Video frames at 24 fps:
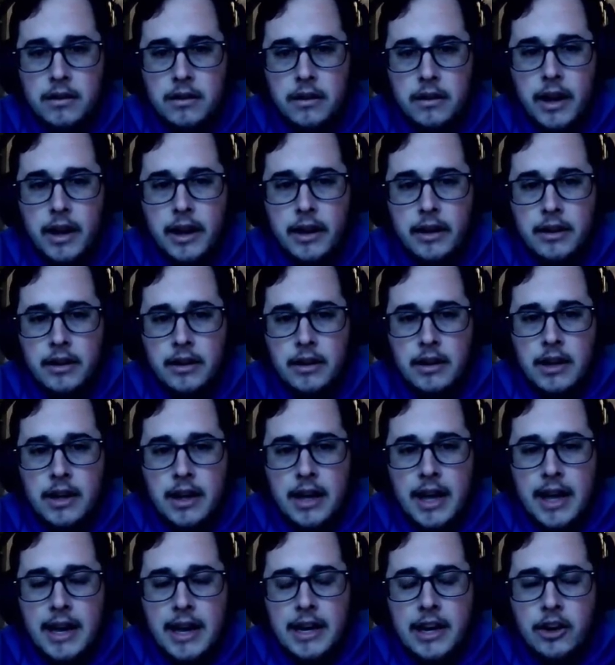Okay.
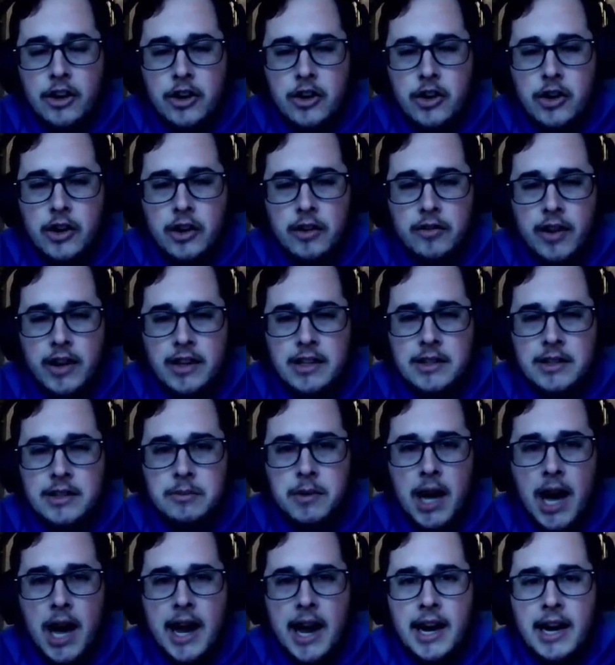In here you can find
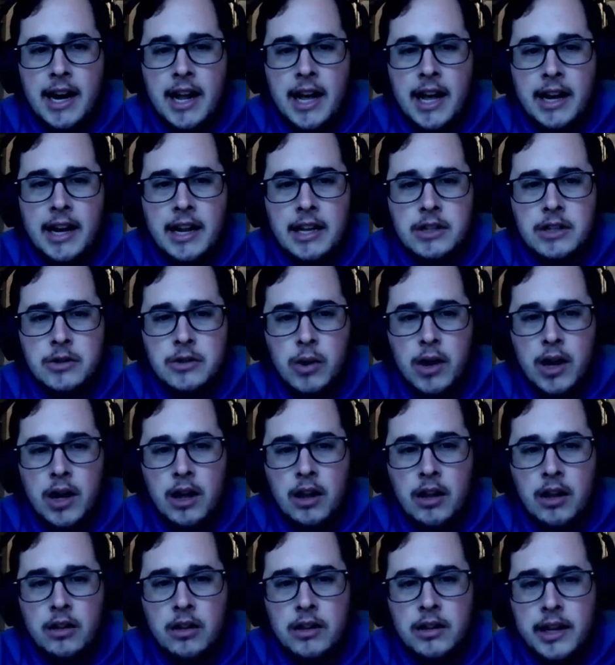some kyanite as
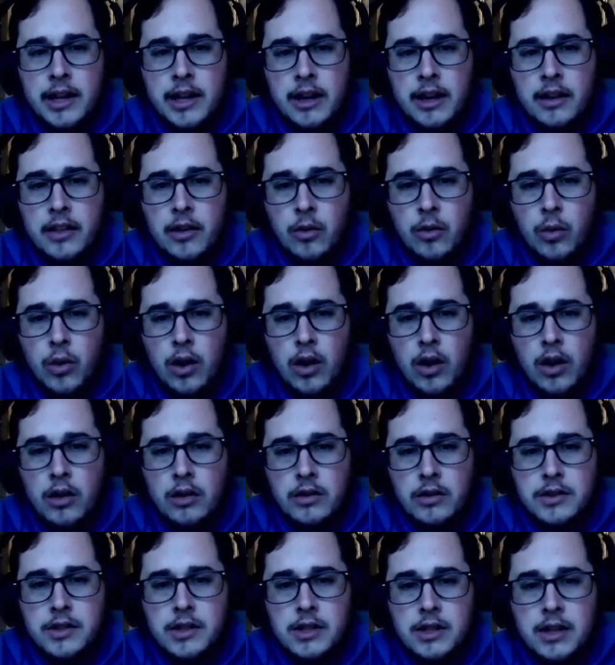well, like on the
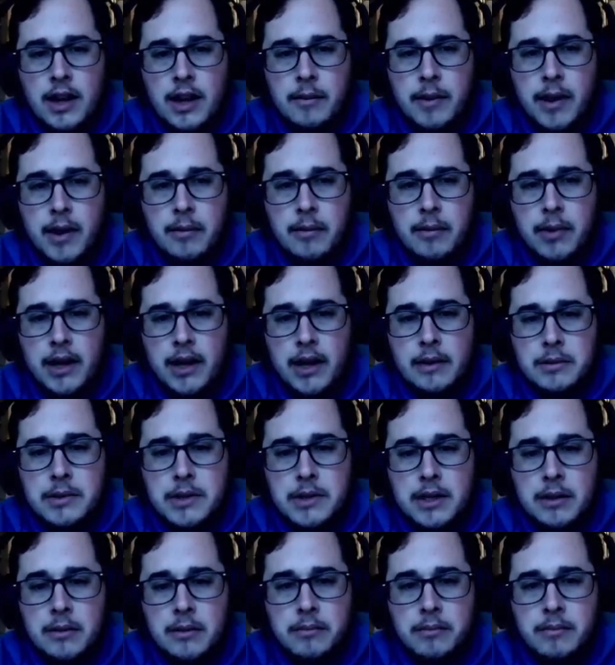walls. I might pick up
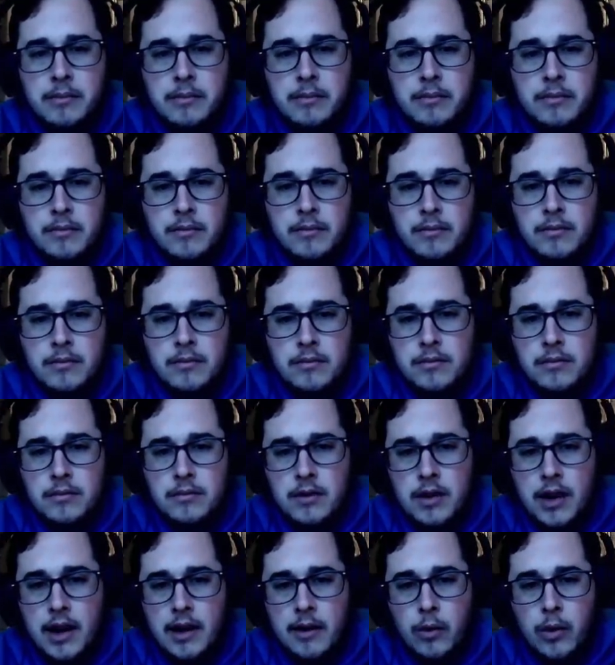some.
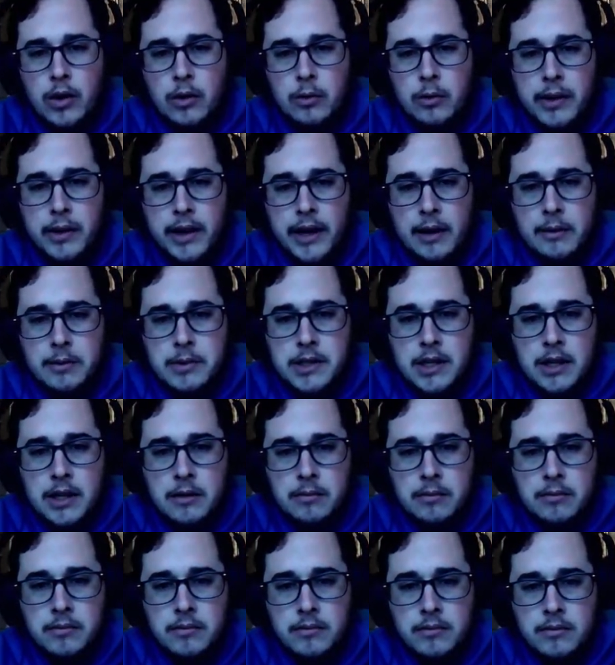I will pick up
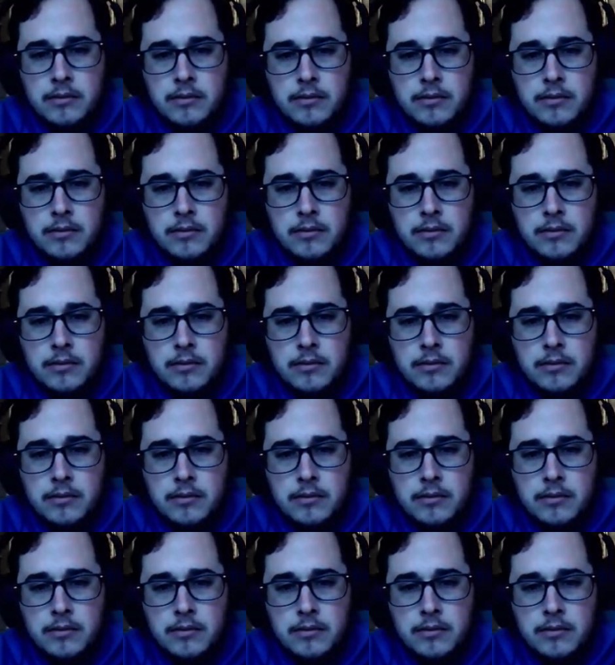some.